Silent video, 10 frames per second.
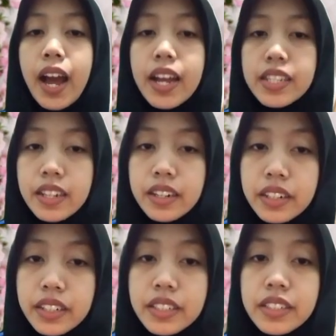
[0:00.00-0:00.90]
as
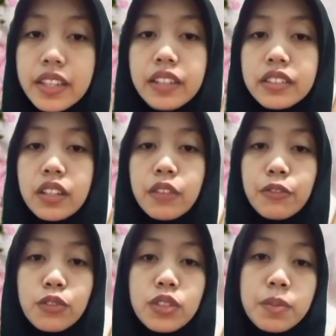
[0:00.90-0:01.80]
learning styles
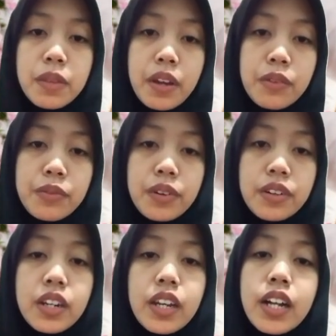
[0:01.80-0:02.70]
influence behavior.